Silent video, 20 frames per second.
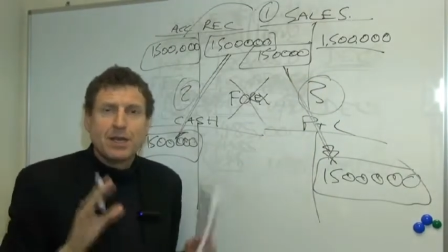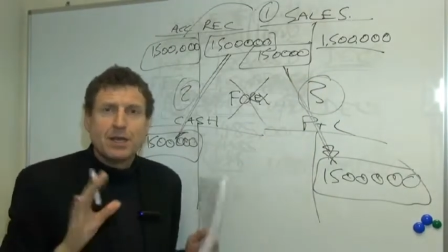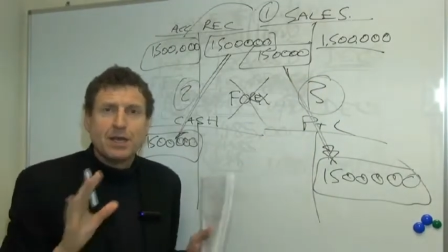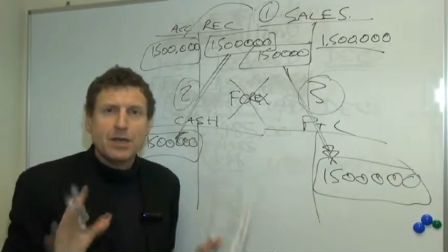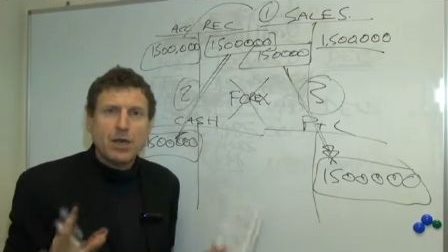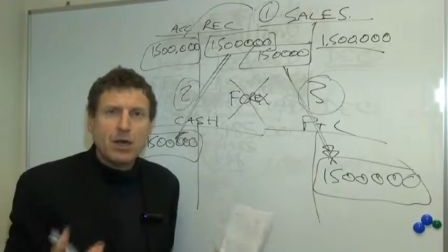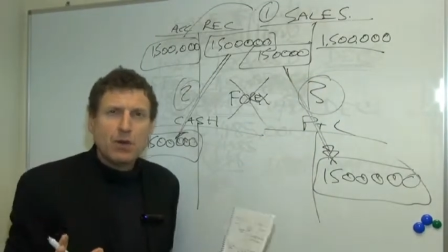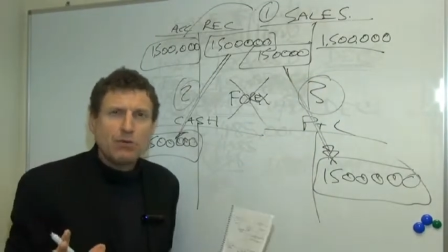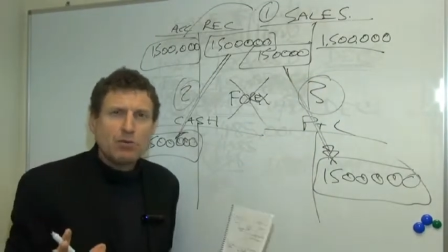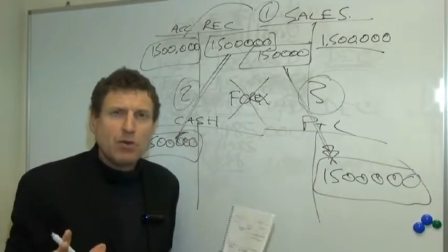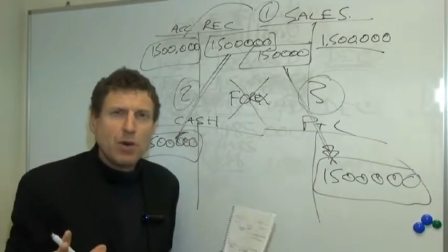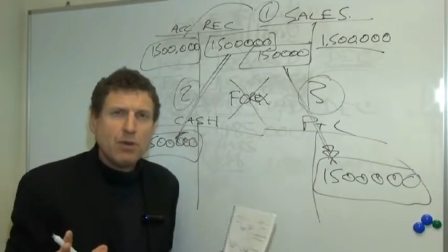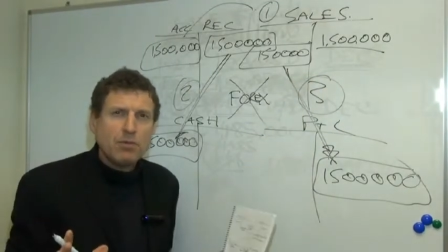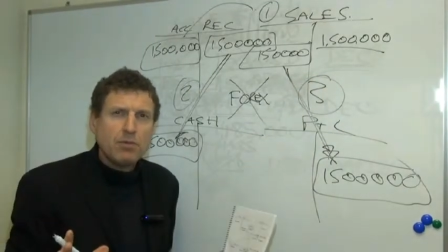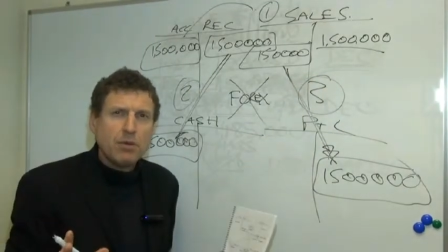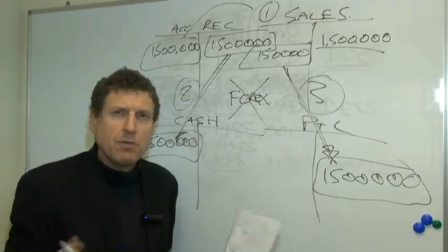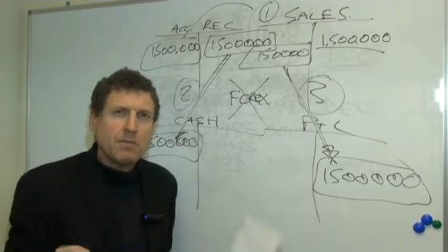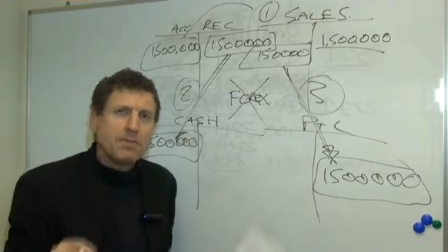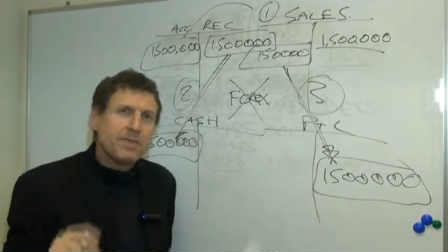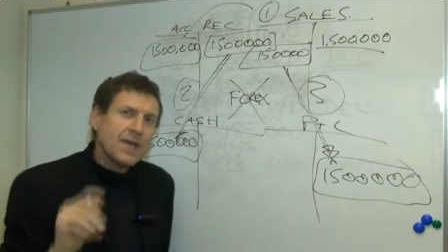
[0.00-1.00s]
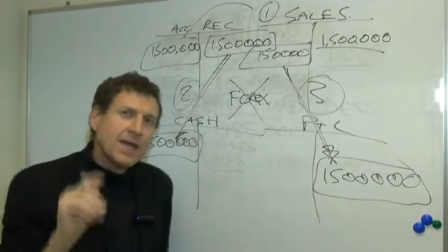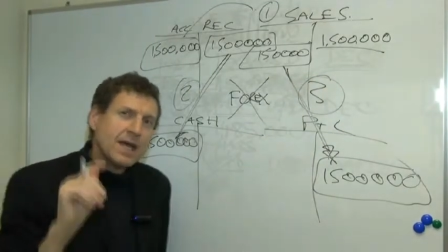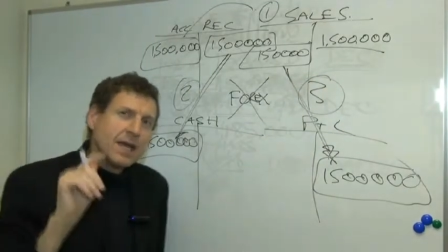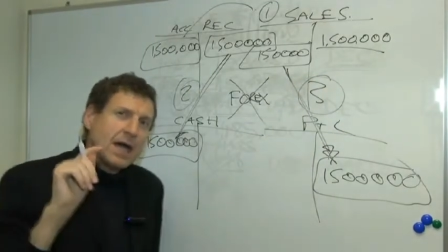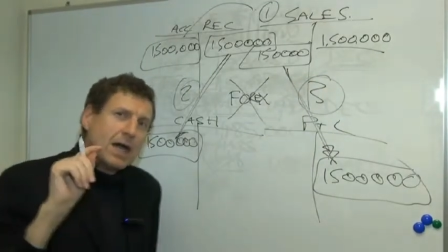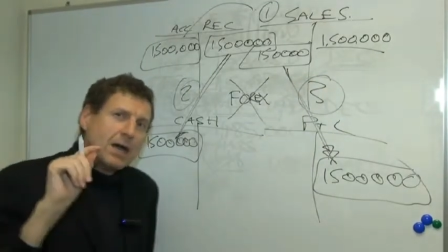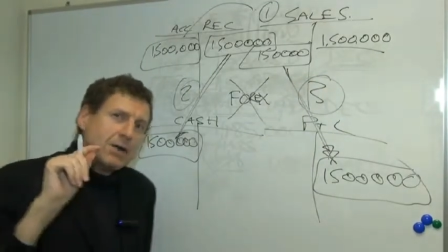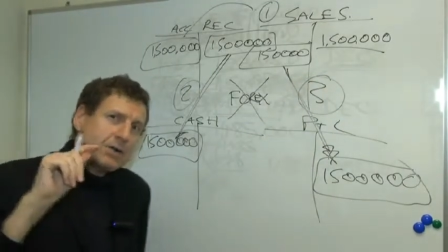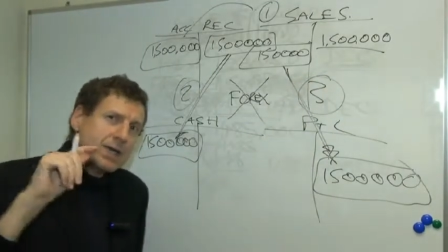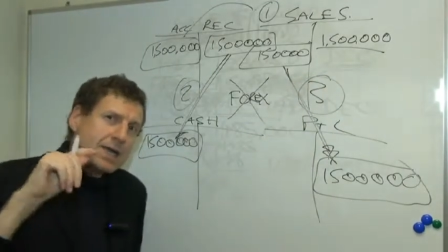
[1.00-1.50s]
No problem.
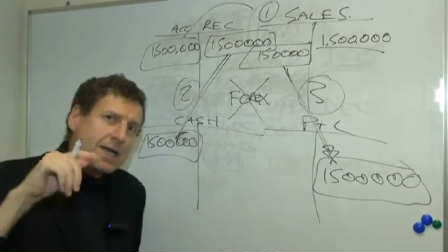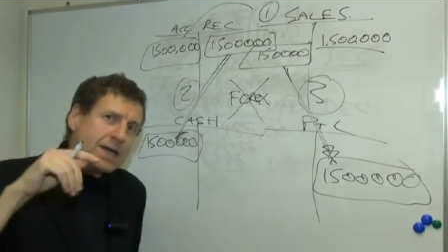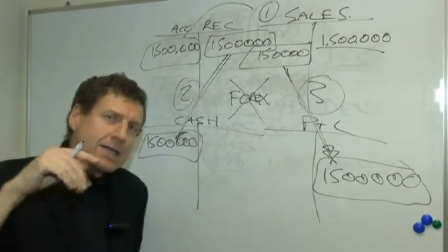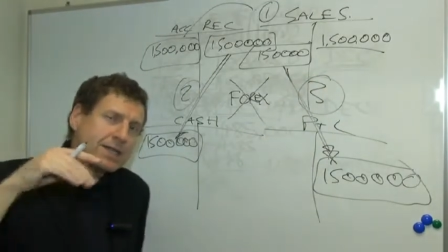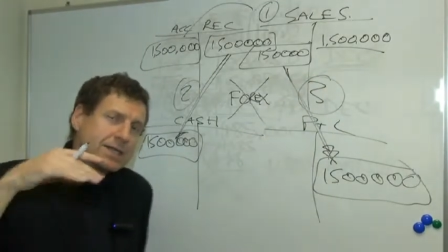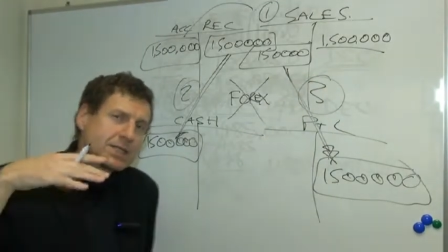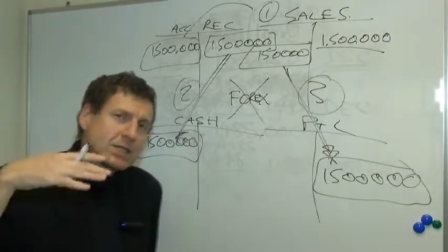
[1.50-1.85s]
Okay,